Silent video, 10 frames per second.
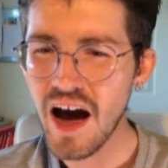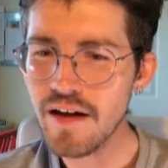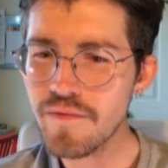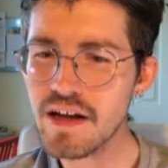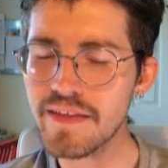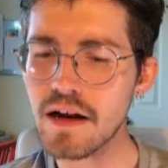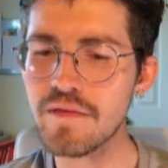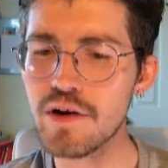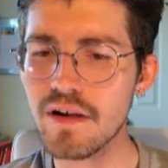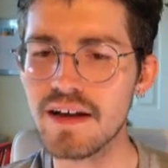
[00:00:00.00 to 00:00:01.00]
I feel like they could
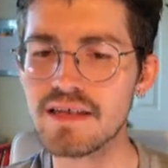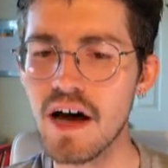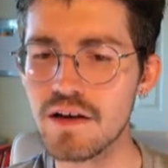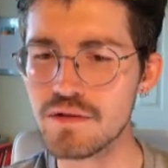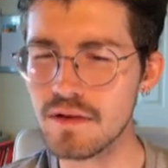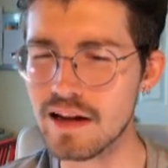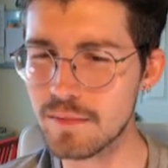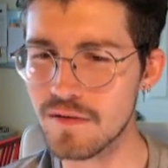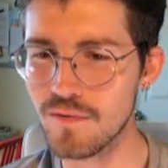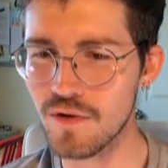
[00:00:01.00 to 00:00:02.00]
have utilized Hustle a little
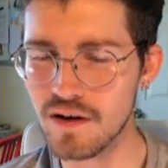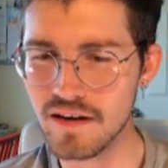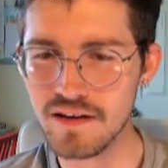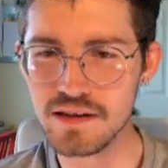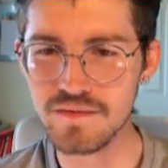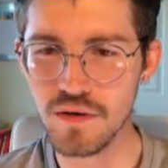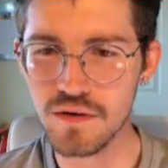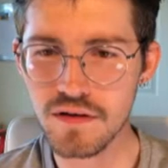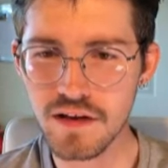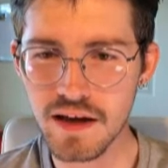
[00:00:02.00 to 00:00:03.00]
bit more in this
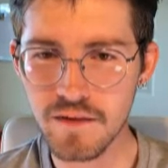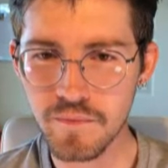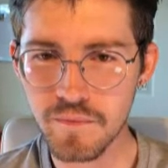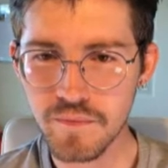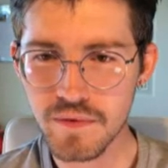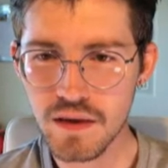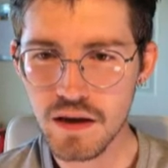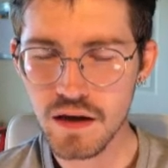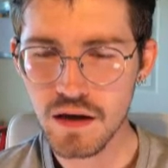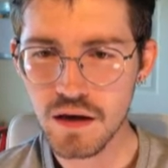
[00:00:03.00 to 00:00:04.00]
vocally,
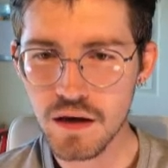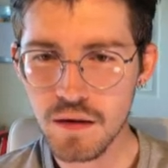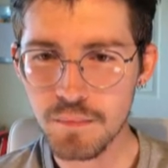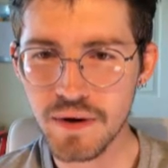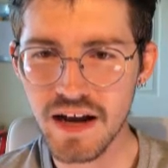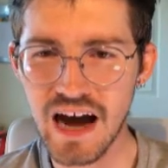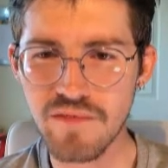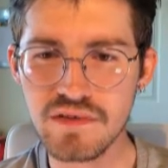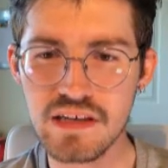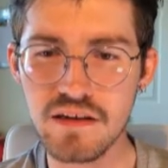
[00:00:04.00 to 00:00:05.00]
but I
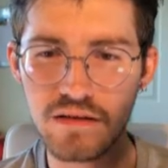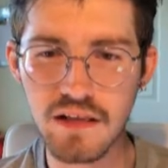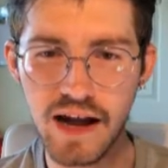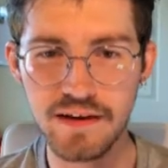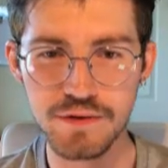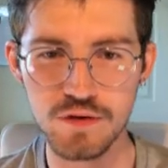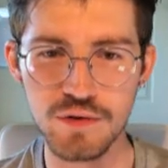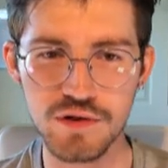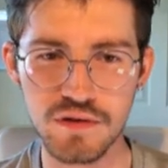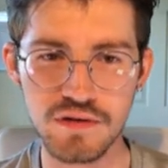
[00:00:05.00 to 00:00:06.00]
haven't seen the line
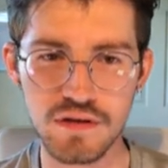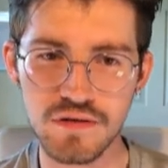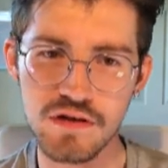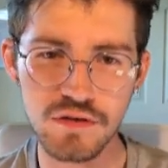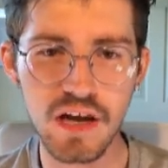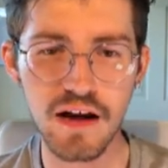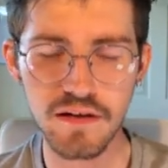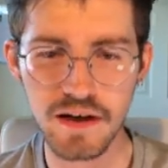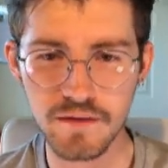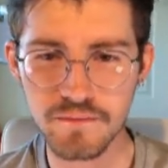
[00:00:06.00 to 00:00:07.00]
distribution, so there's no
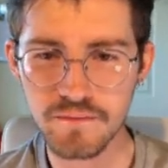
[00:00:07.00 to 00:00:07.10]
telling.